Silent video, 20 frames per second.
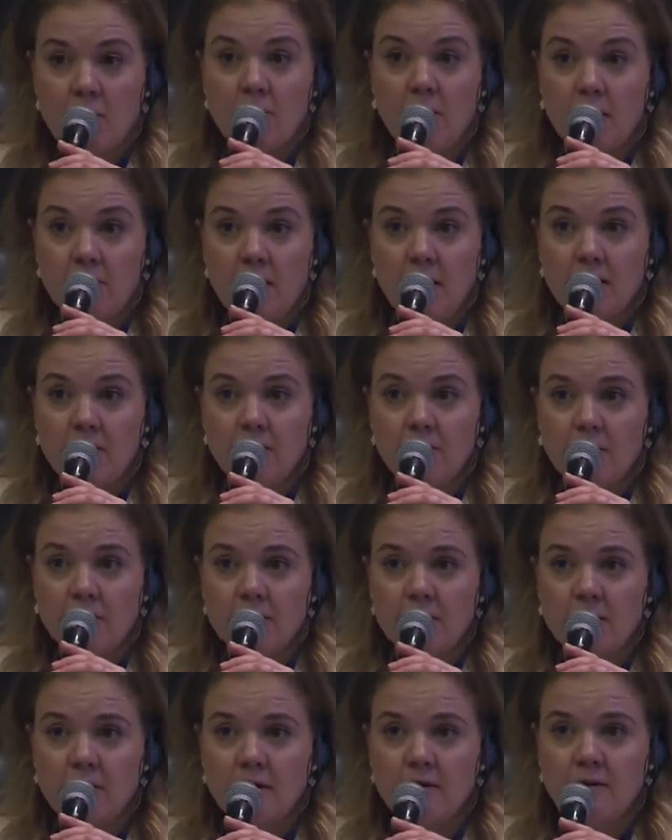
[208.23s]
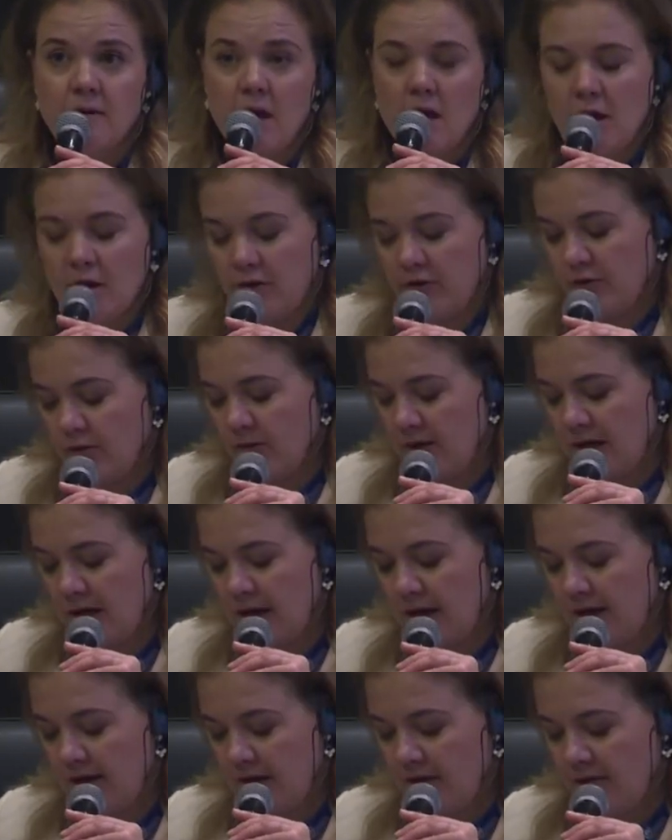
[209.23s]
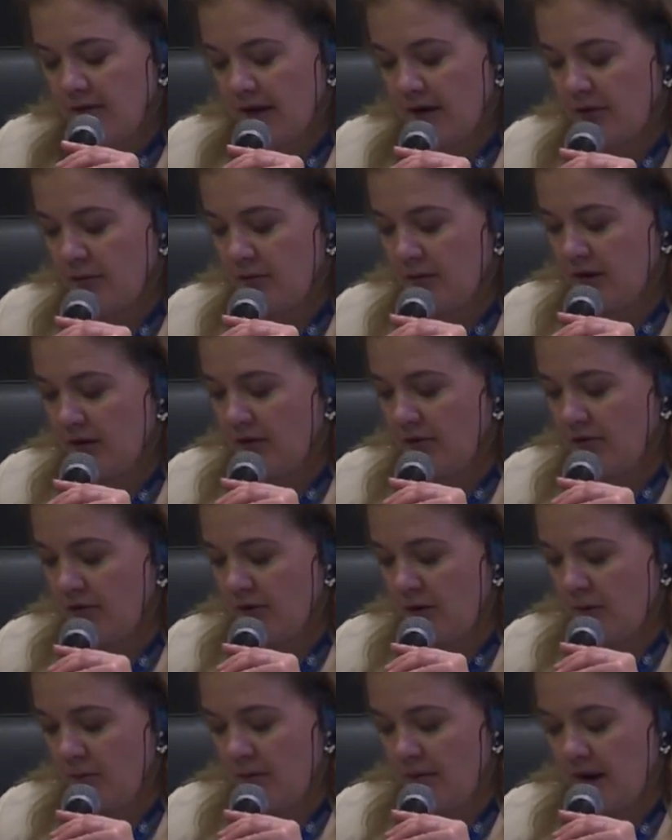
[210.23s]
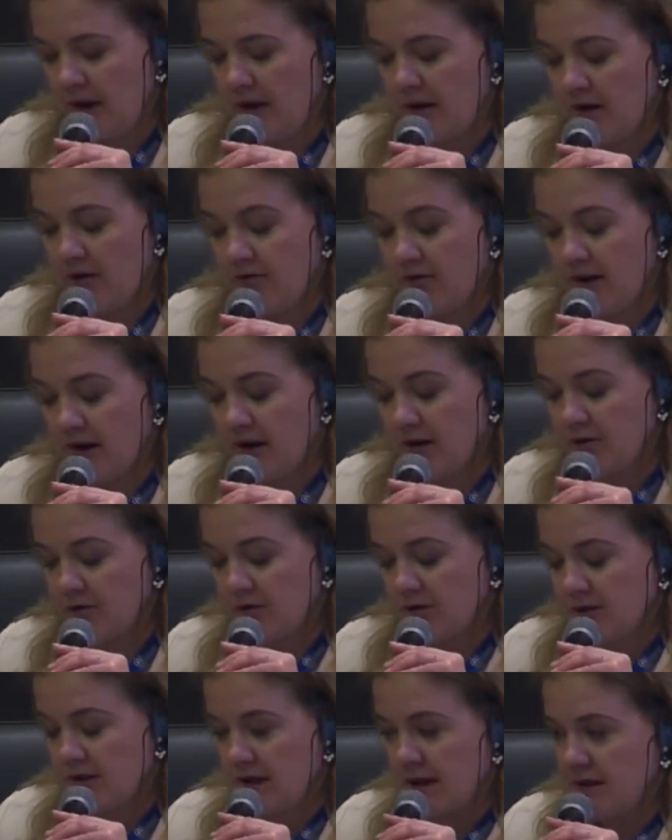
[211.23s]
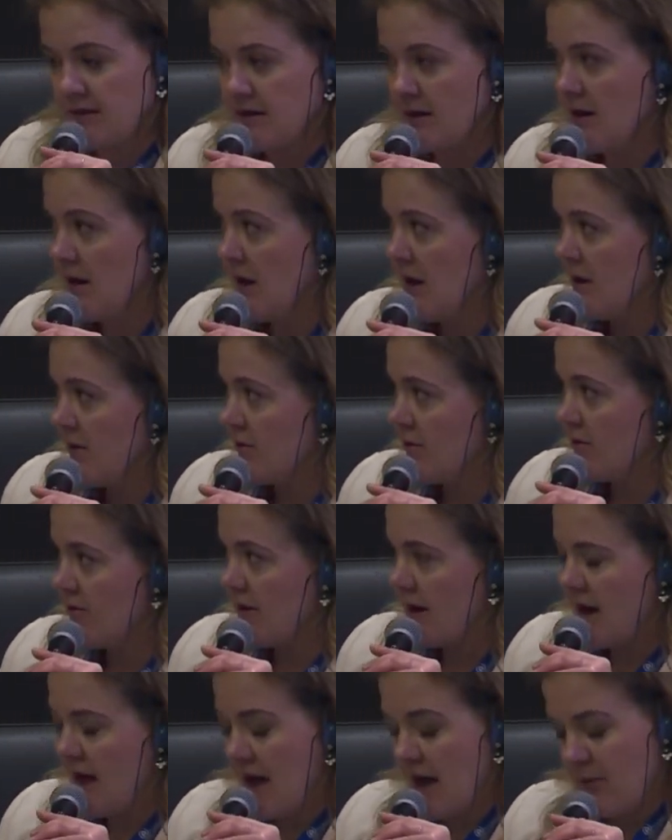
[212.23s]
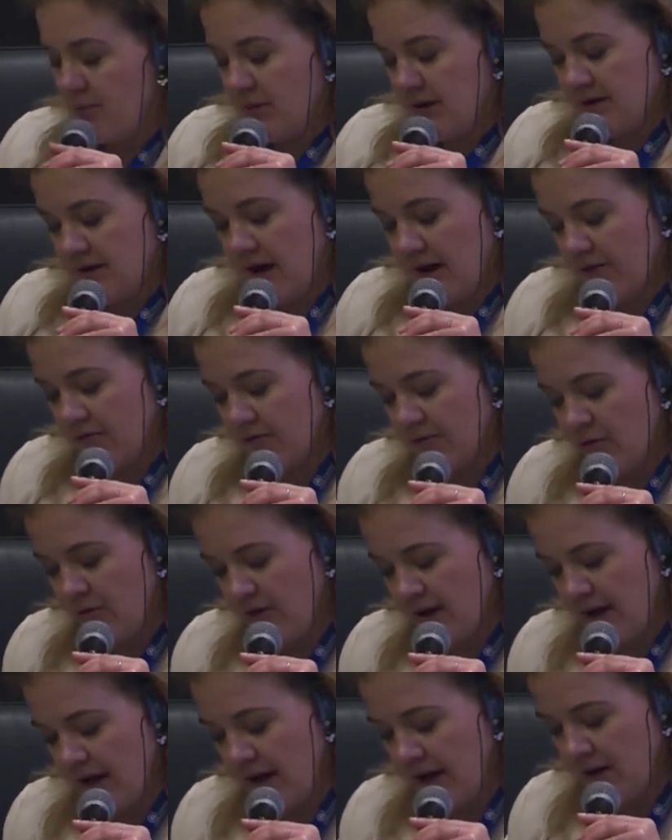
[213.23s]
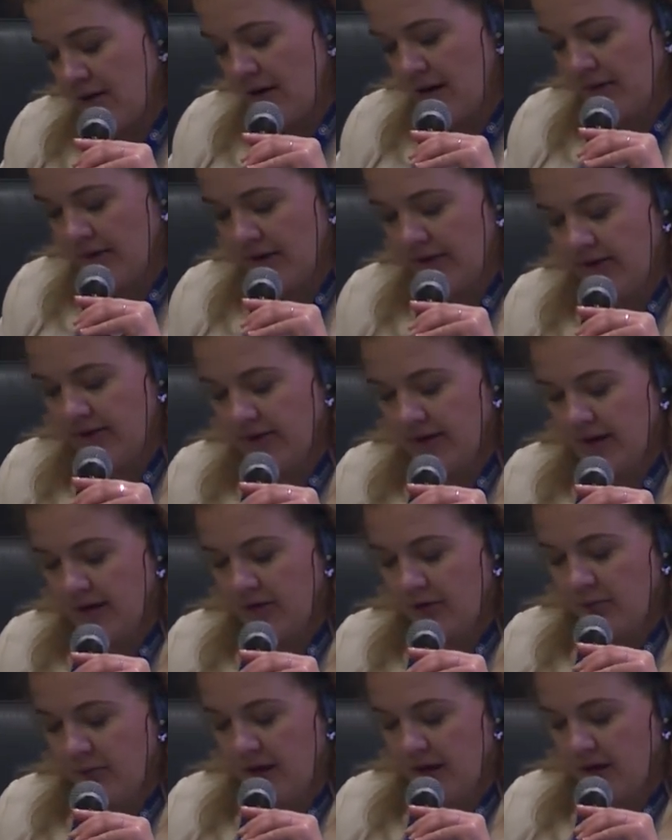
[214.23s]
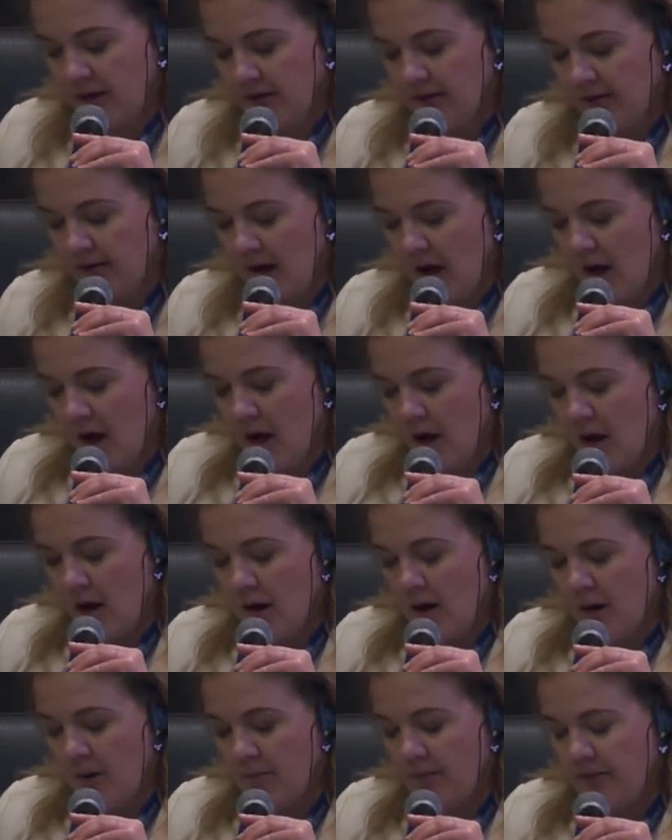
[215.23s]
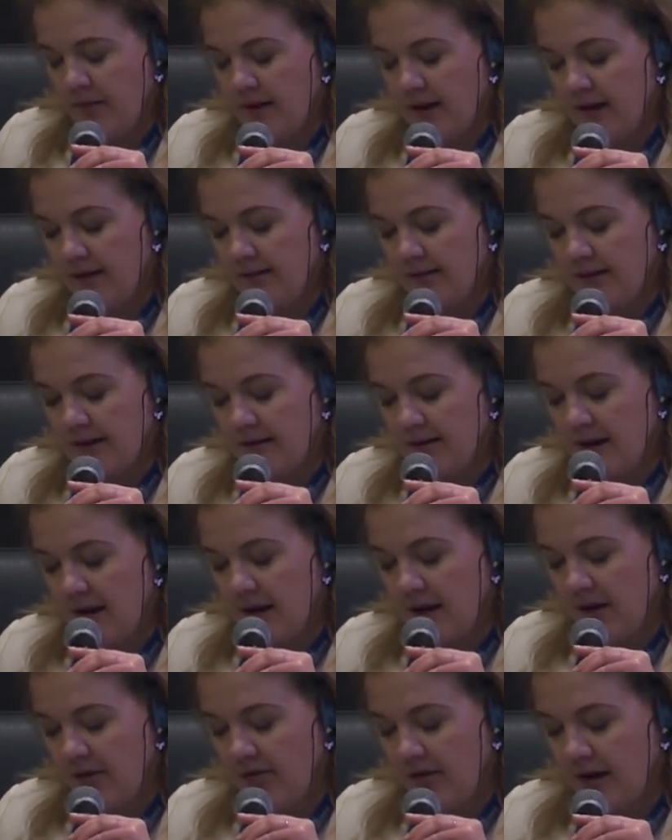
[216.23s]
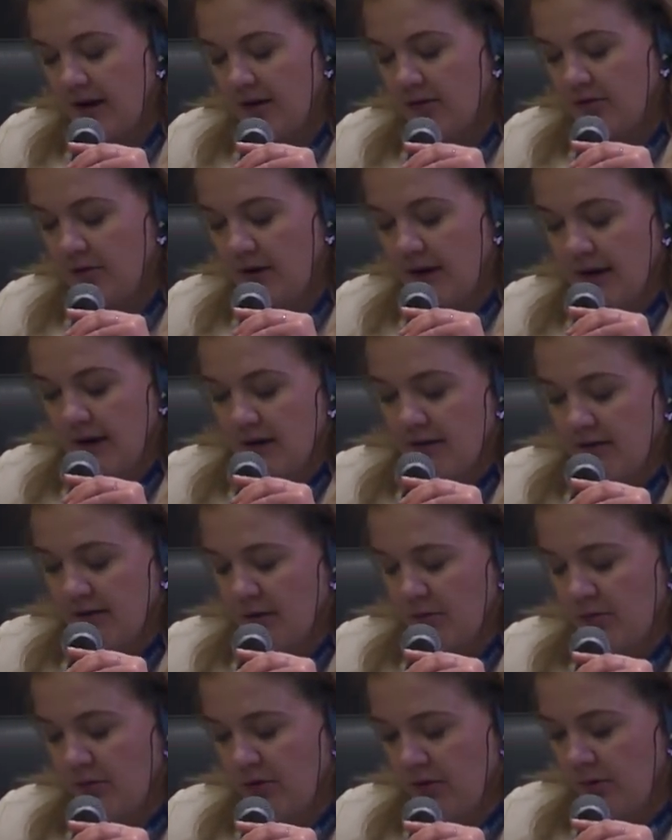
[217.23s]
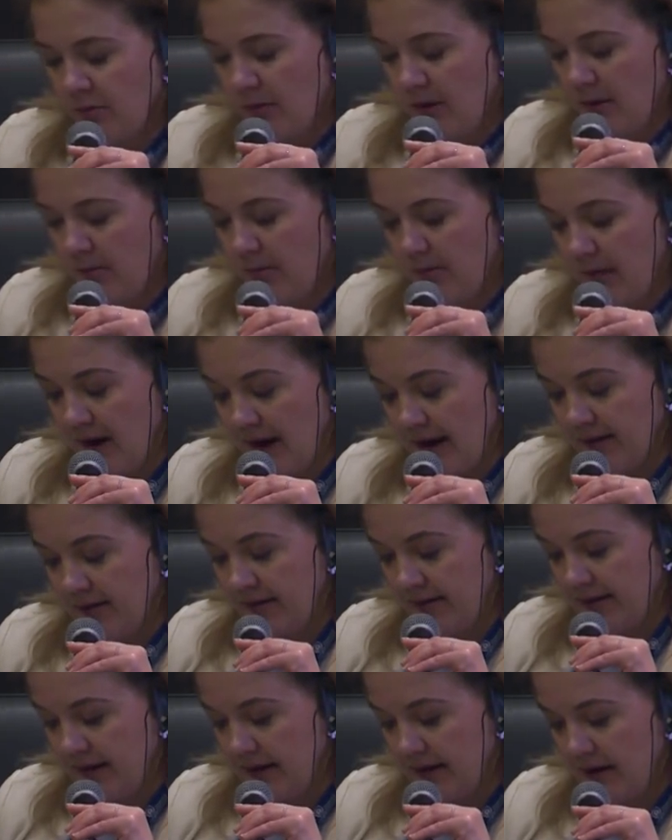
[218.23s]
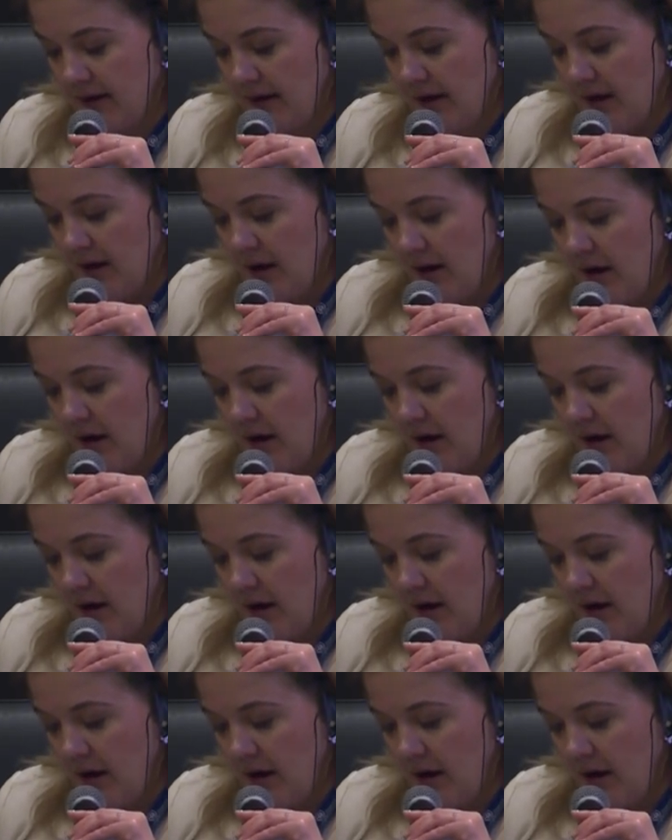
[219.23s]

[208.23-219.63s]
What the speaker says: public sources. So we need investments from the financial sector. We're very happy to have Woori here on the stage, because they sit in the financial leadership group on plastic.